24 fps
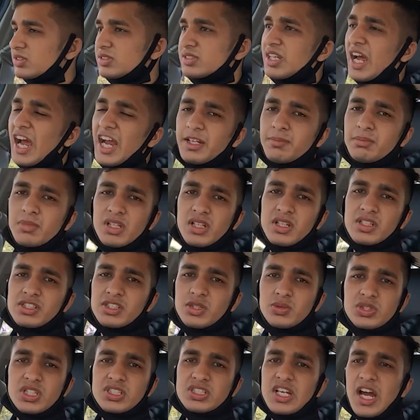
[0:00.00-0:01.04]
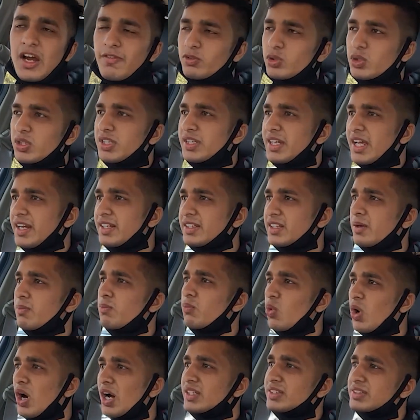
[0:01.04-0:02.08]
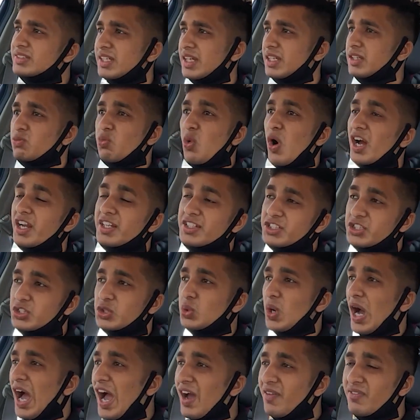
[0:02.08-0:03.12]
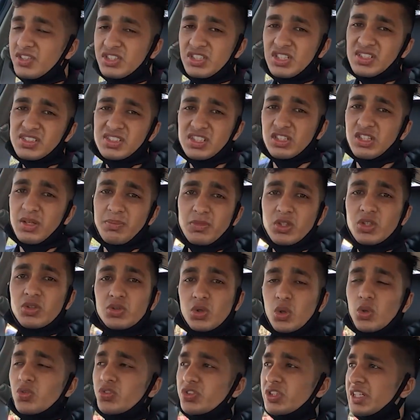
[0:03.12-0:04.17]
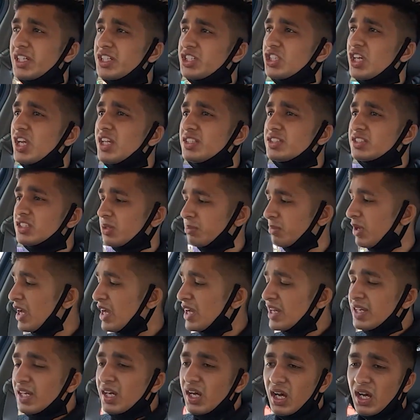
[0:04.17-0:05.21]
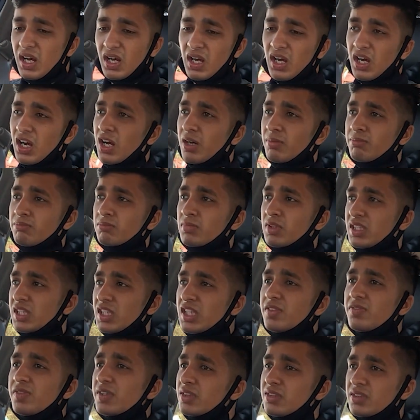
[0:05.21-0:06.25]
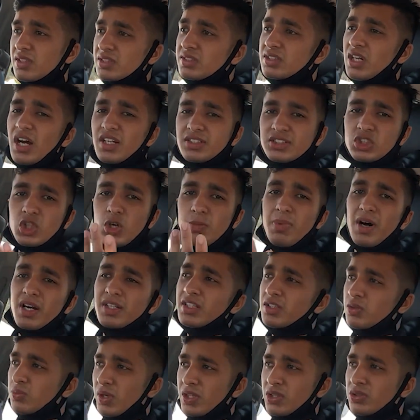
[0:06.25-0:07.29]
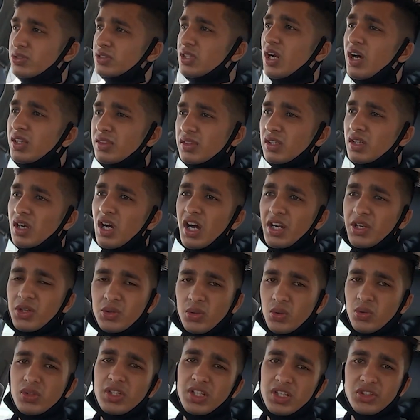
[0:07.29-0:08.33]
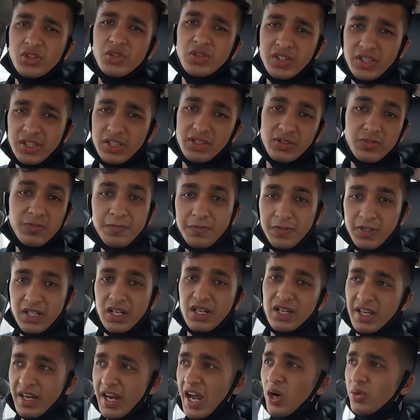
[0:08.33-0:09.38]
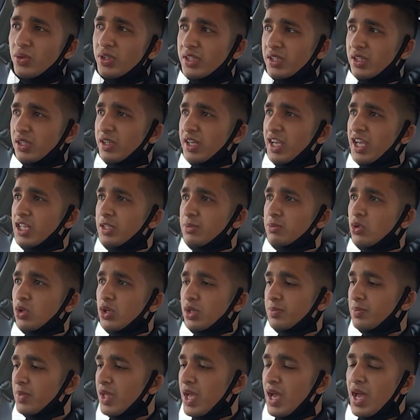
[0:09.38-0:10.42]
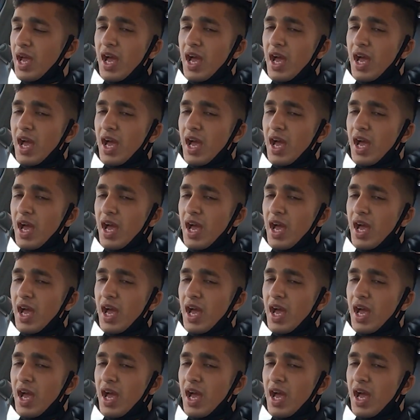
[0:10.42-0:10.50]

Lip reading: Side mirrors, you just have to attend them once, and once you have adjusted them, you don't really change them. Even the start-stop button, when you start the car, you don't need to fiddle around it anymore.